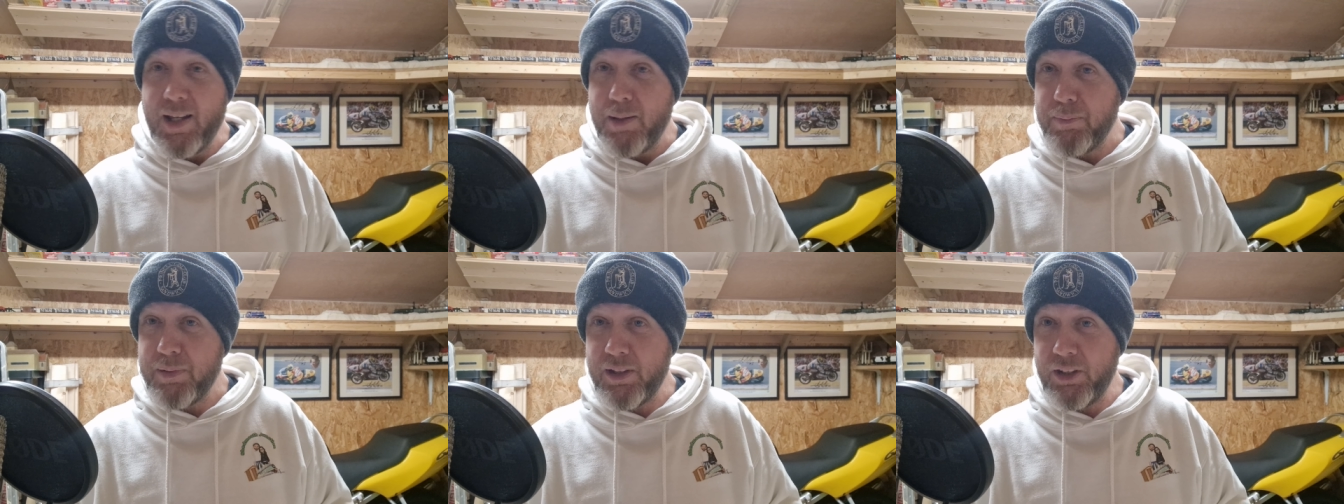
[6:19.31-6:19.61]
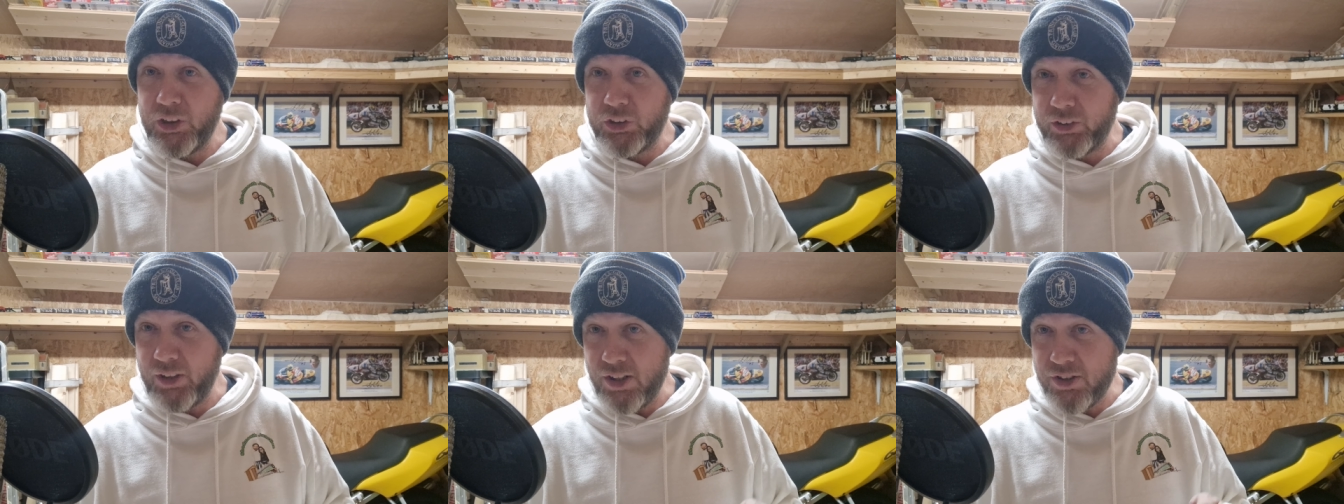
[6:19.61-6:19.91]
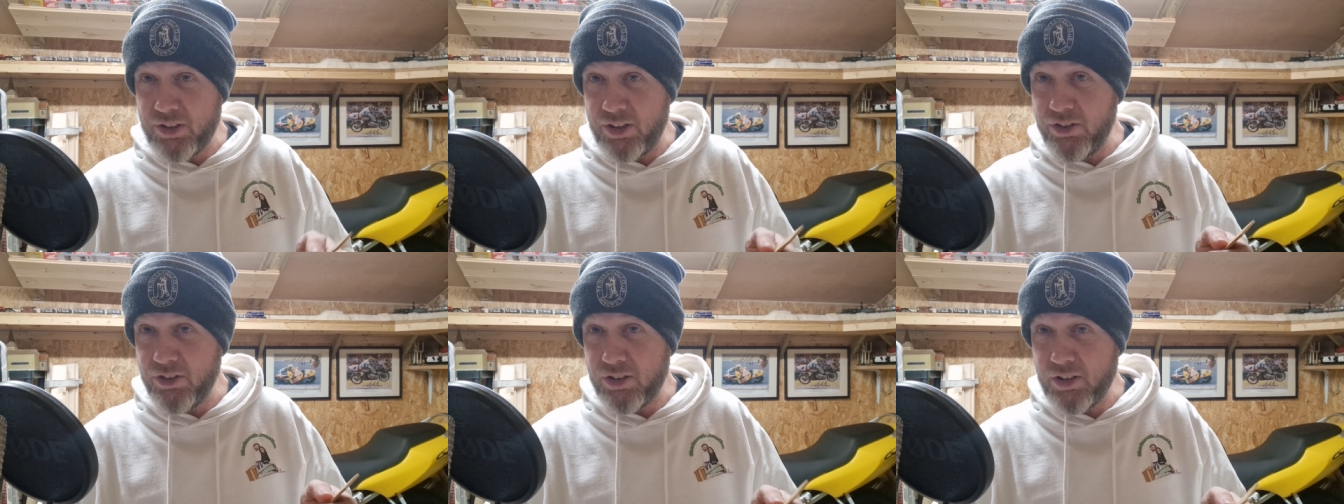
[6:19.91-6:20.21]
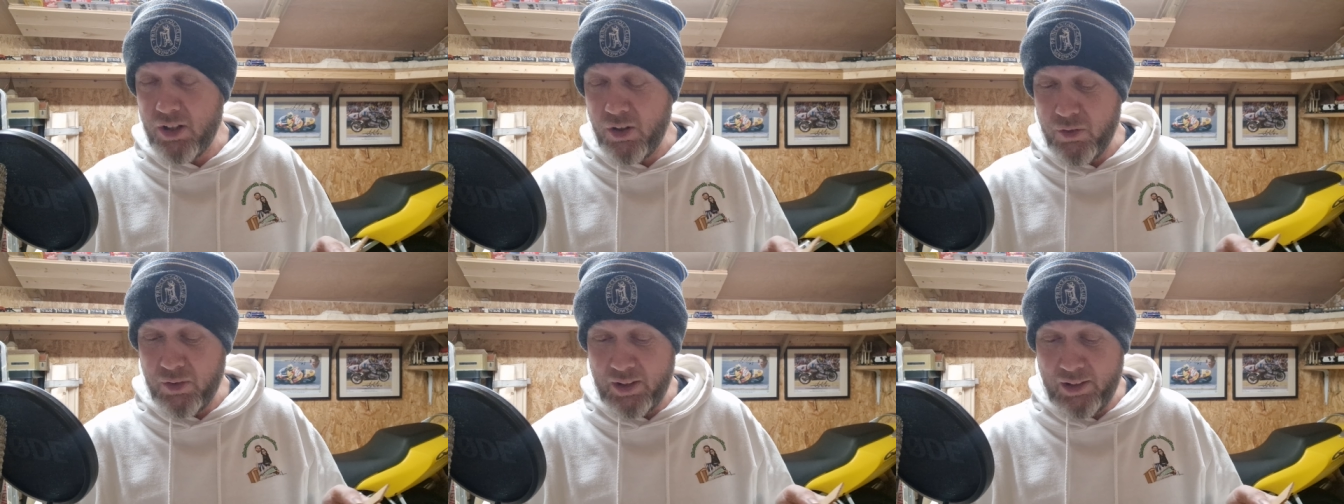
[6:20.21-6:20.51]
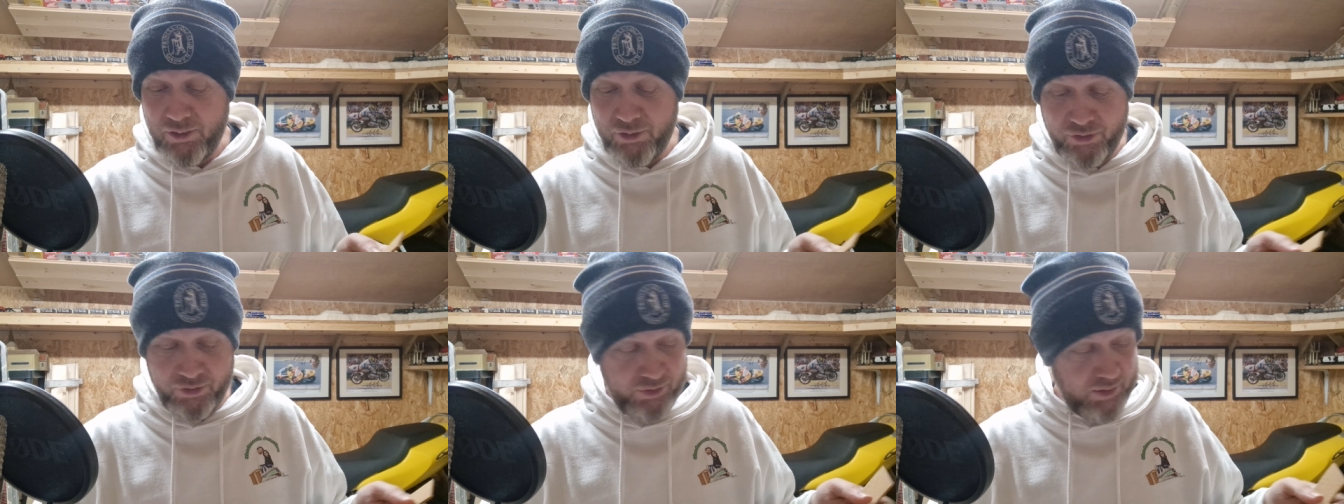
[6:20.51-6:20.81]
Be interesting to know
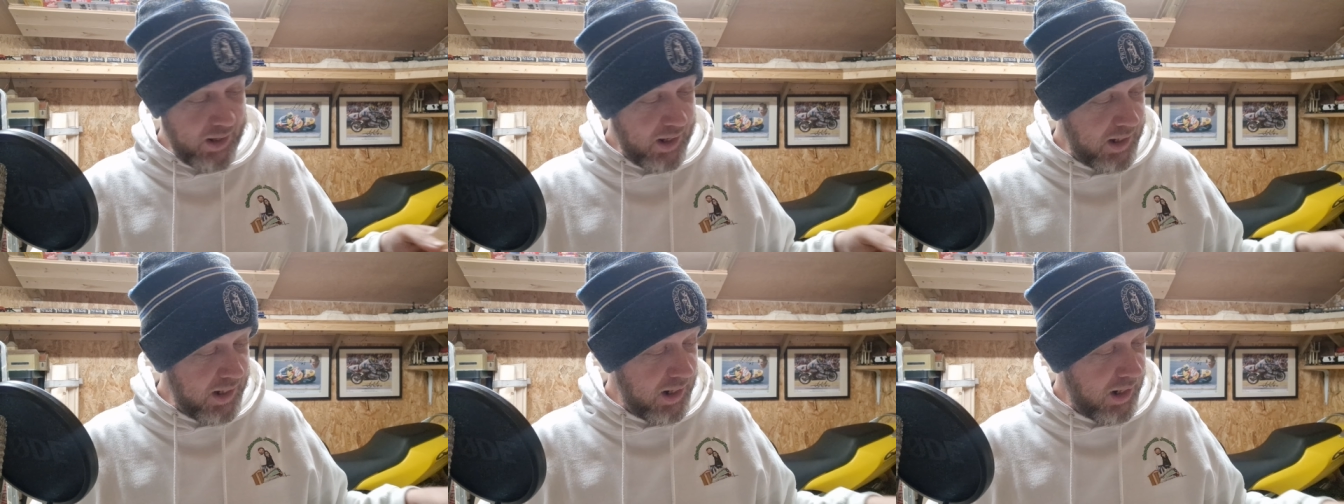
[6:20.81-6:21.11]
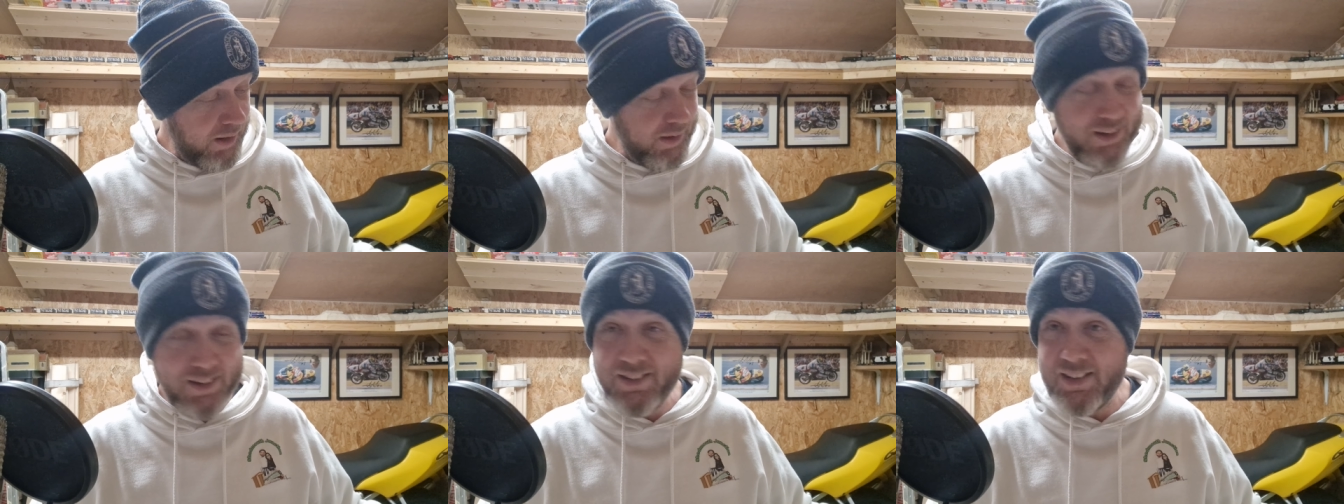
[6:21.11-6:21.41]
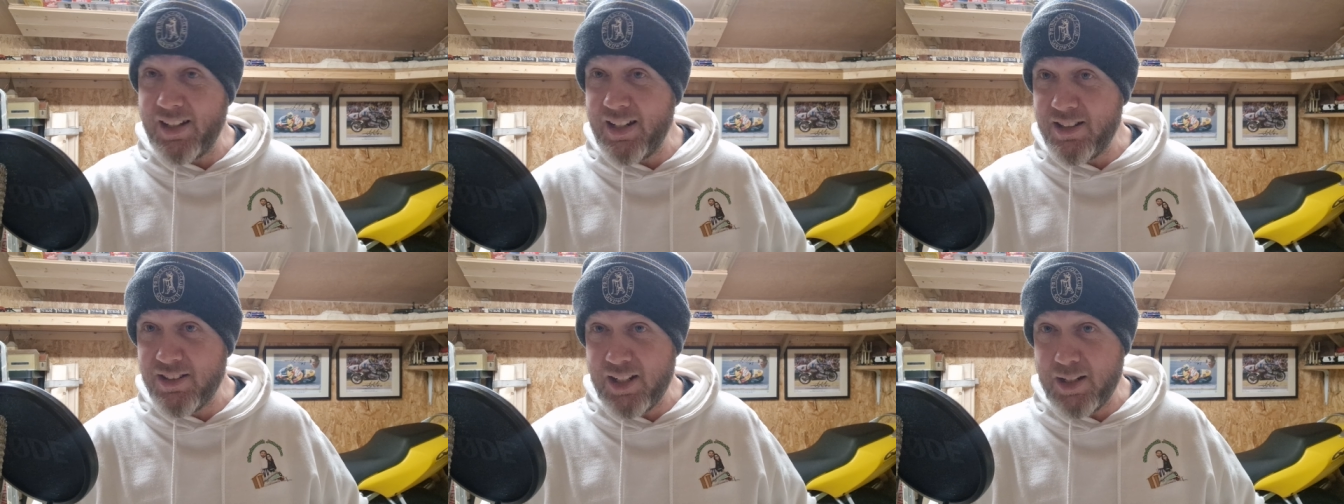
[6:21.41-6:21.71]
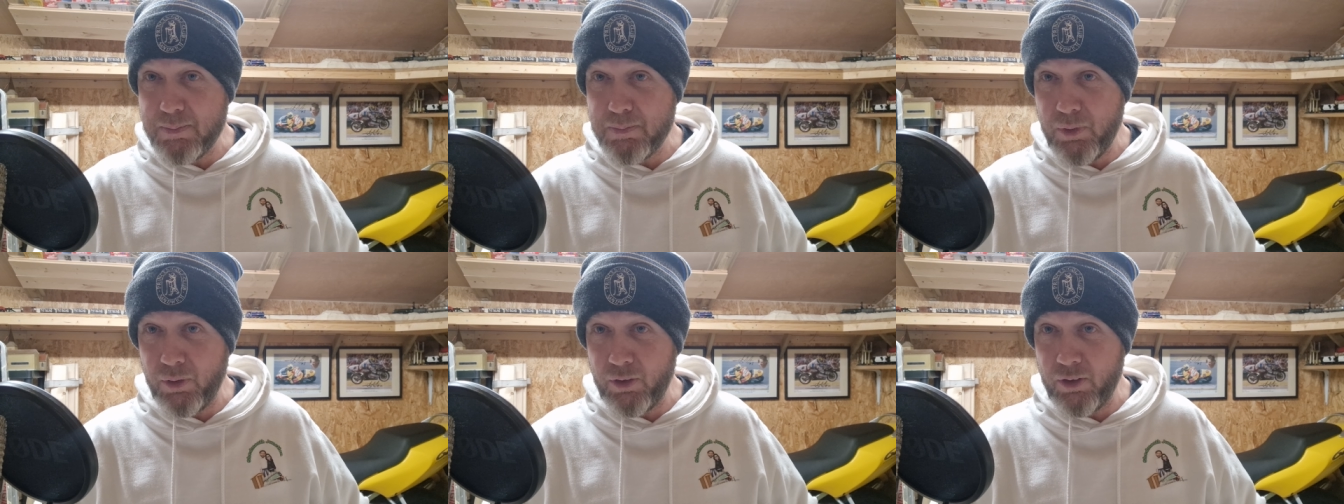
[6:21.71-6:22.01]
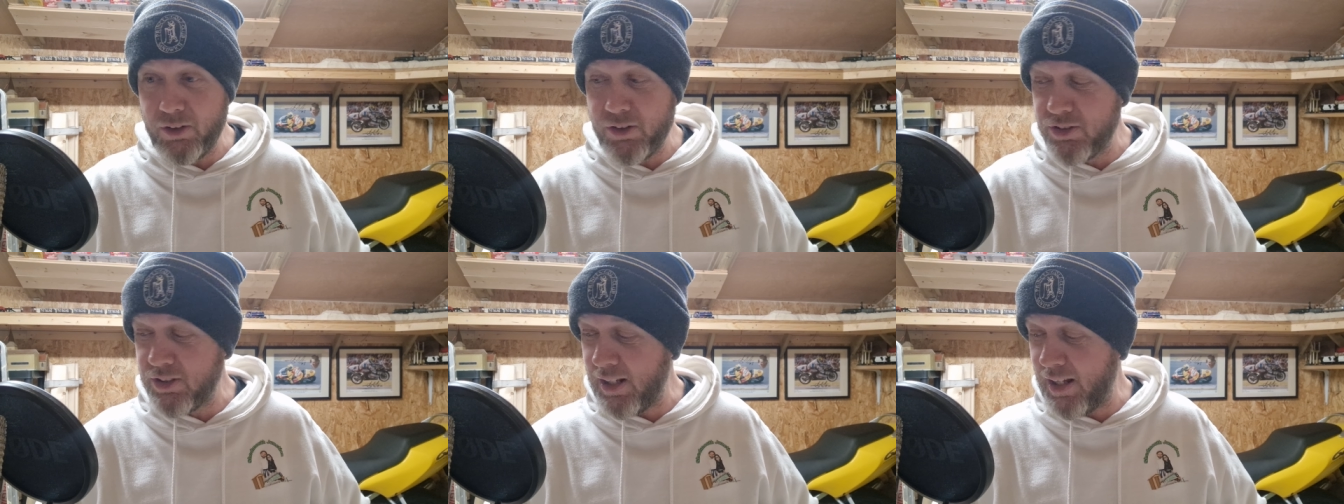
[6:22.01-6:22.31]
if any other TT
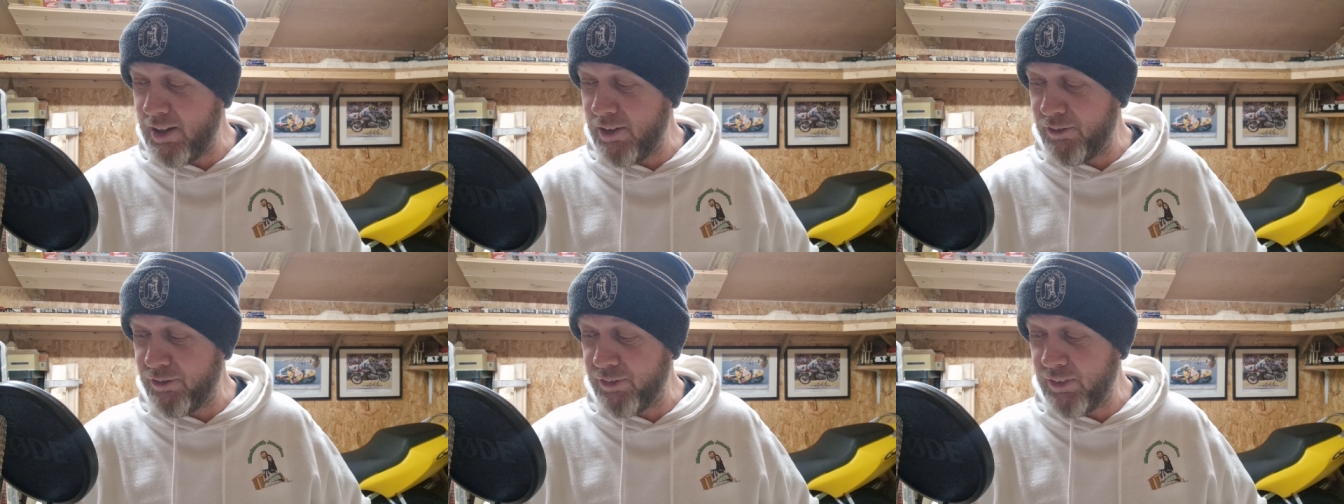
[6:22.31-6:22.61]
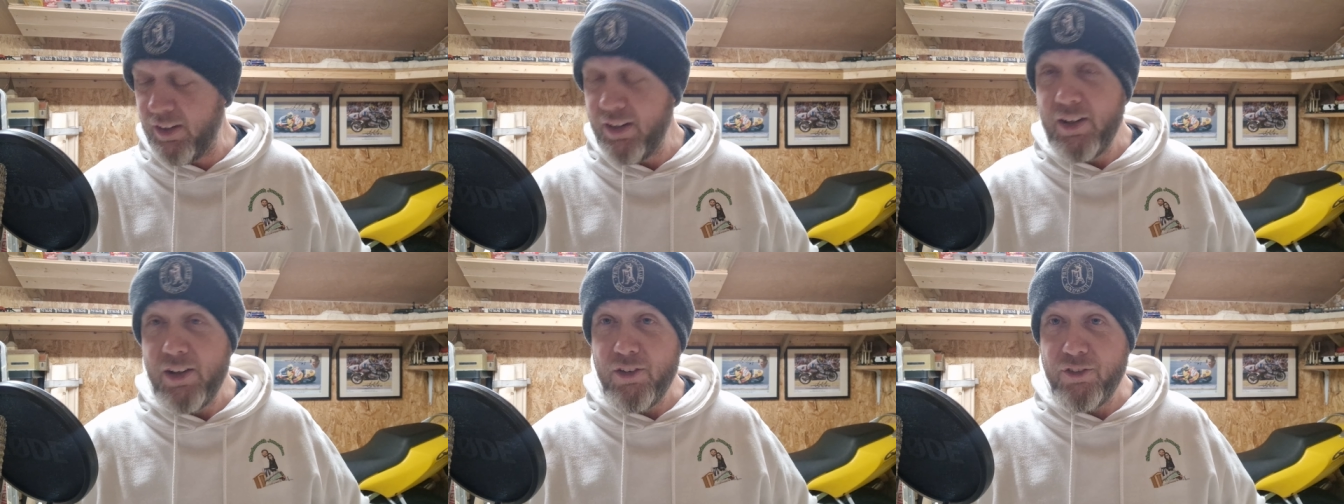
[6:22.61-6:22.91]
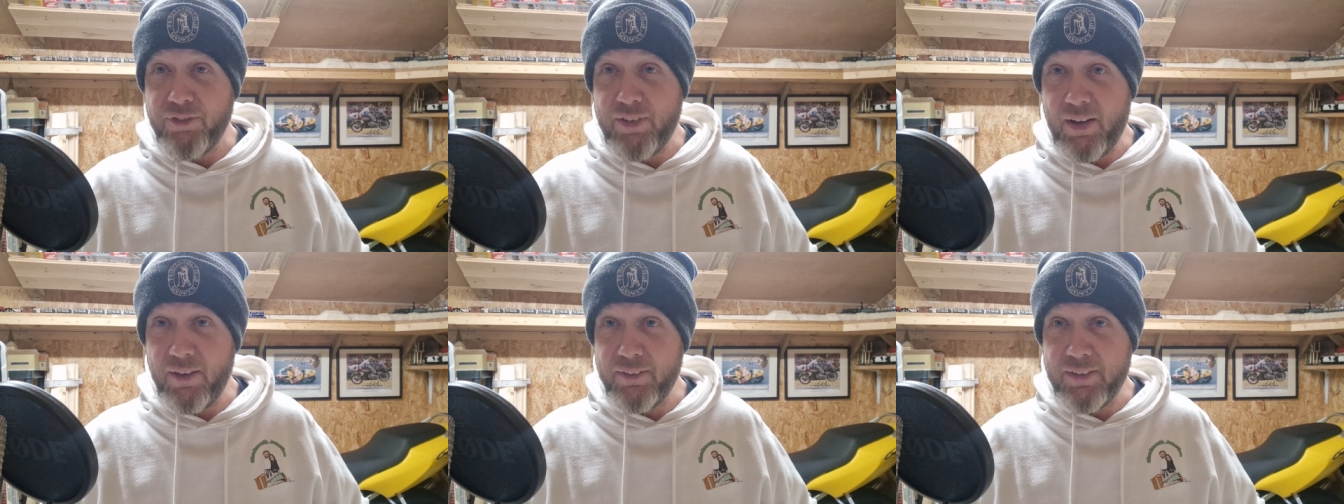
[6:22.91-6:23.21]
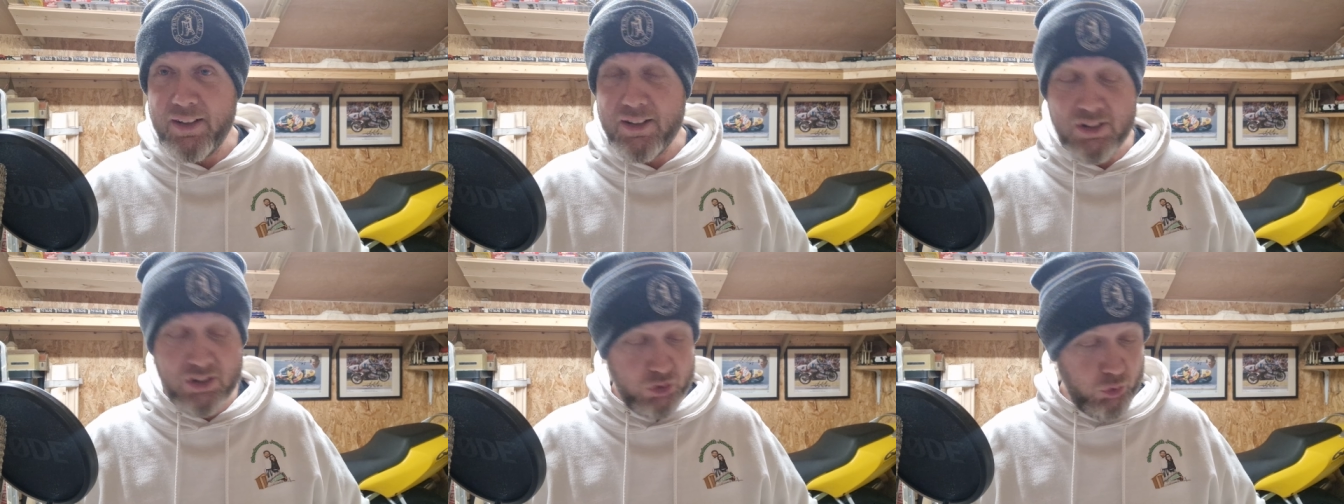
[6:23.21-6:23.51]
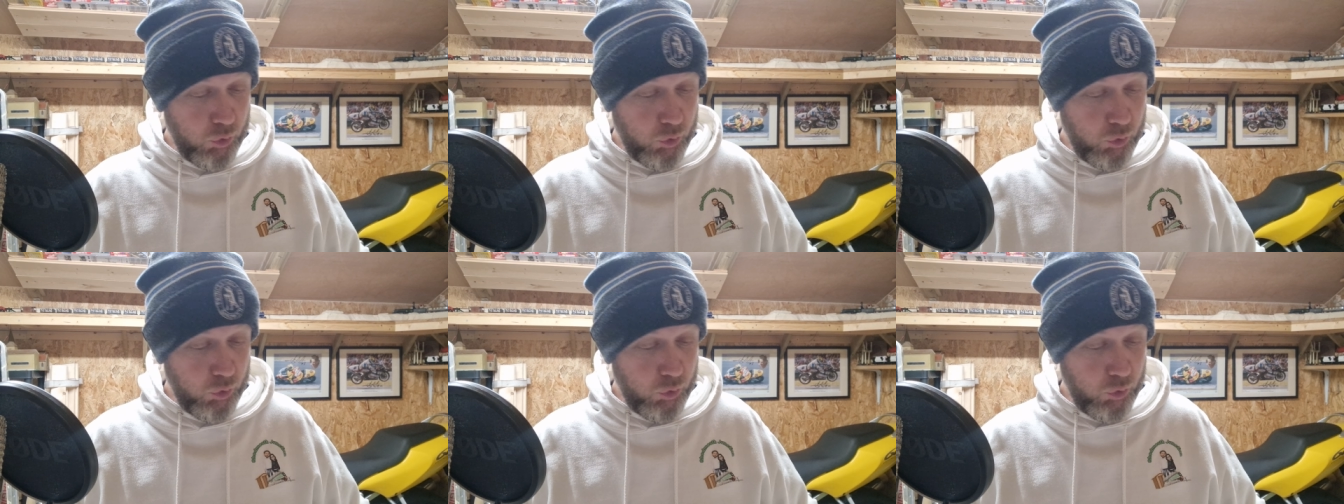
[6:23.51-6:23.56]
modelers have found this,